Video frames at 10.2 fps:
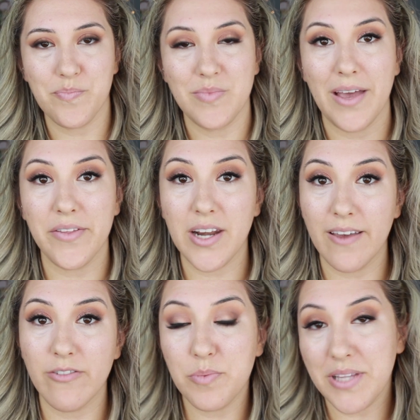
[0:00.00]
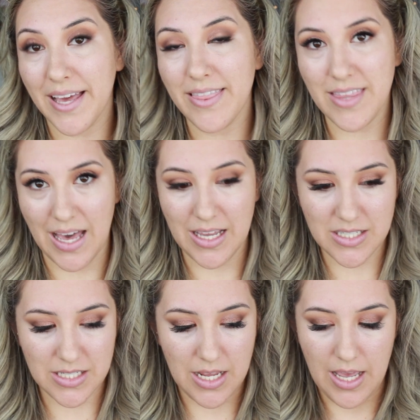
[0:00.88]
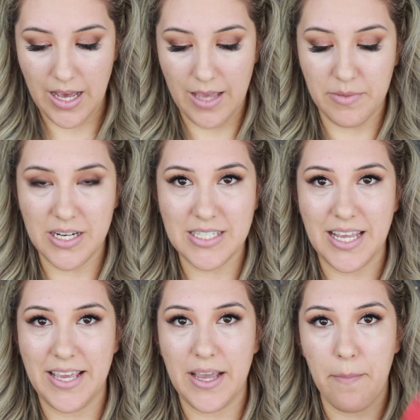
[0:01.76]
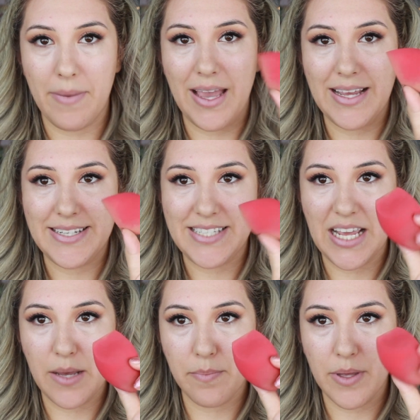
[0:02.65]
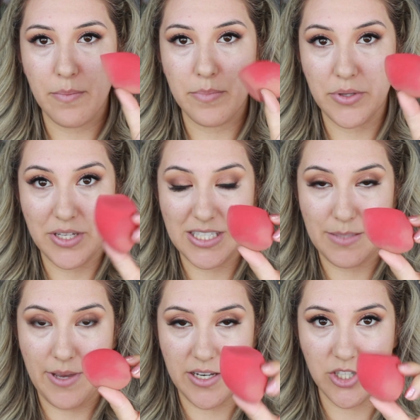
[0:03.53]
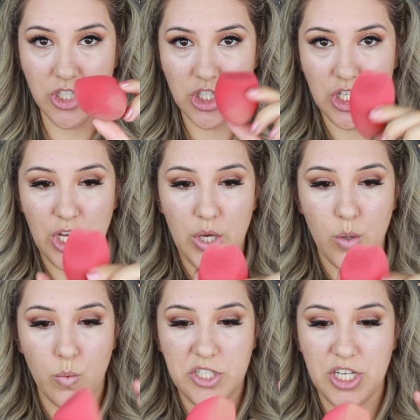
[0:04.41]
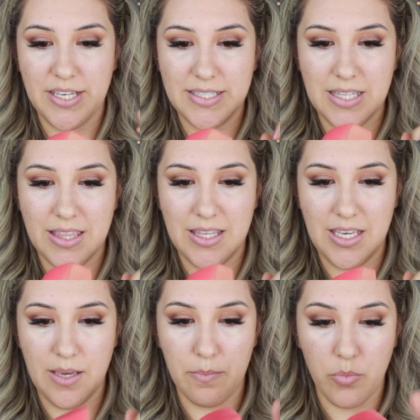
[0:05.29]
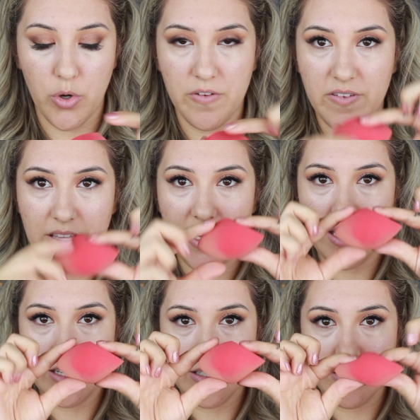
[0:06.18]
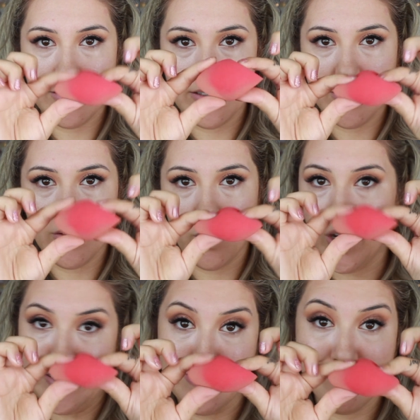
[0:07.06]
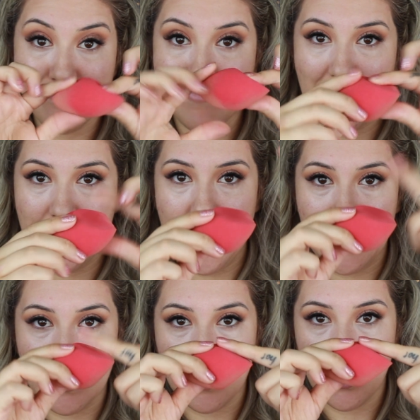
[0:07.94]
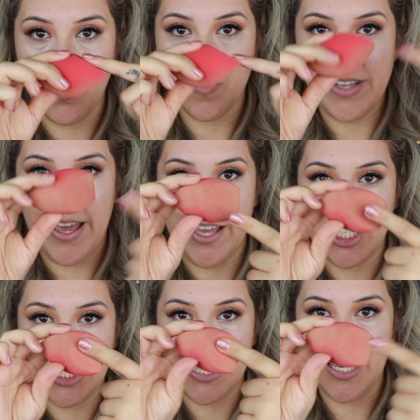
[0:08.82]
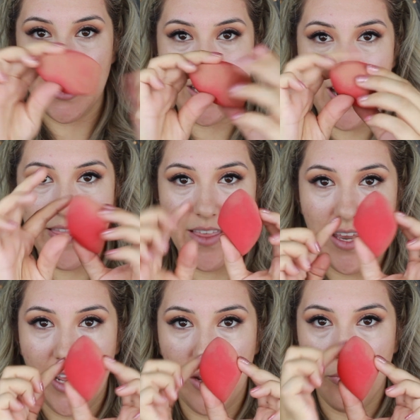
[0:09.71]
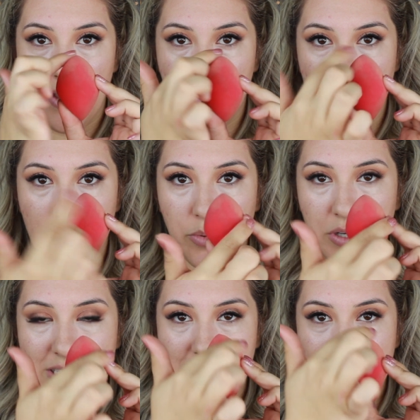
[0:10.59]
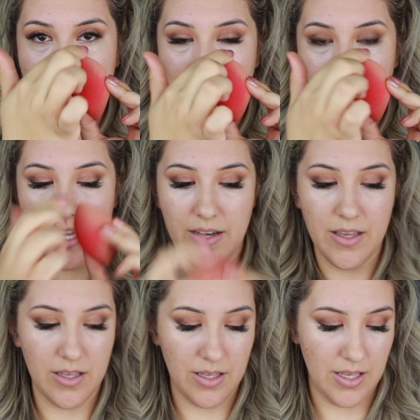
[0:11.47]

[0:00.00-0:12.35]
Now that I have applied that, I'm going to take my damp beauty sponge, which is the Morphe one. It has 2 flat edges here and then a rounded pointy side.